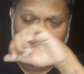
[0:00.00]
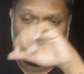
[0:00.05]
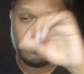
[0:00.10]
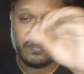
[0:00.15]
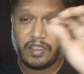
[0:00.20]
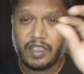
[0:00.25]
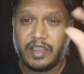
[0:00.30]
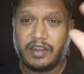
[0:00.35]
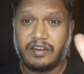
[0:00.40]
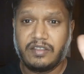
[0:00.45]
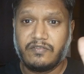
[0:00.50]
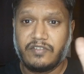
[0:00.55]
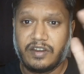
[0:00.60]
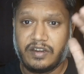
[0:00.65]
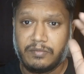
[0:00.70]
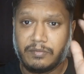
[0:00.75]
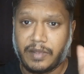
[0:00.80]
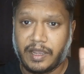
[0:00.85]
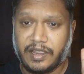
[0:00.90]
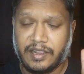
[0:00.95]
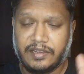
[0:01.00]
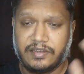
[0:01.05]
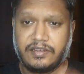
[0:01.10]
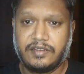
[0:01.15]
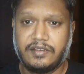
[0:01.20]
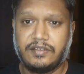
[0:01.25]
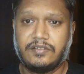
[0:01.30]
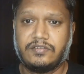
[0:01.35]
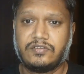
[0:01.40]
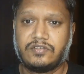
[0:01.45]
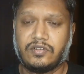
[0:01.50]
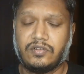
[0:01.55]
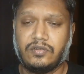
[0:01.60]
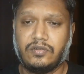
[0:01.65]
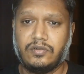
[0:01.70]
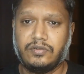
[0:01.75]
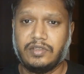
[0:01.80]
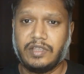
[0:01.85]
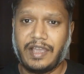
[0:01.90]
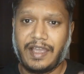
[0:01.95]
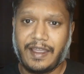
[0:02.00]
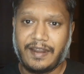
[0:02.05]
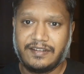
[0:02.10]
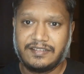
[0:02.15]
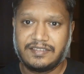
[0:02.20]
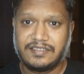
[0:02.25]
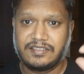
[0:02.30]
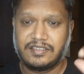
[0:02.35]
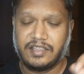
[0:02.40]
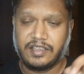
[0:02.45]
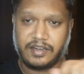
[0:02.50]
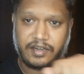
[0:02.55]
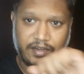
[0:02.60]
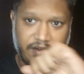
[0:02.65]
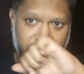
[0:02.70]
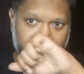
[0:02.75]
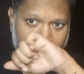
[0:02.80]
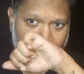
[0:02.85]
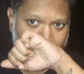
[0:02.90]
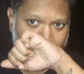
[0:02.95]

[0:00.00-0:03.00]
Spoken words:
Very mild. So the iris is there.